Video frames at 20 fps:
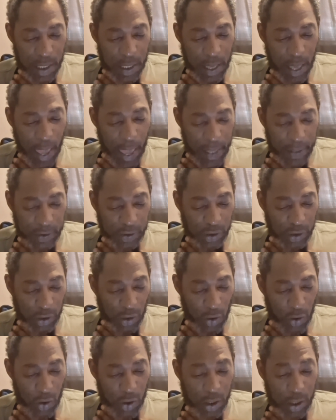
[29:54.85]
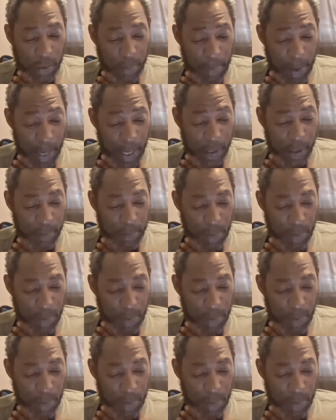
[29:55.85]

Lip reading: as the Lord commanded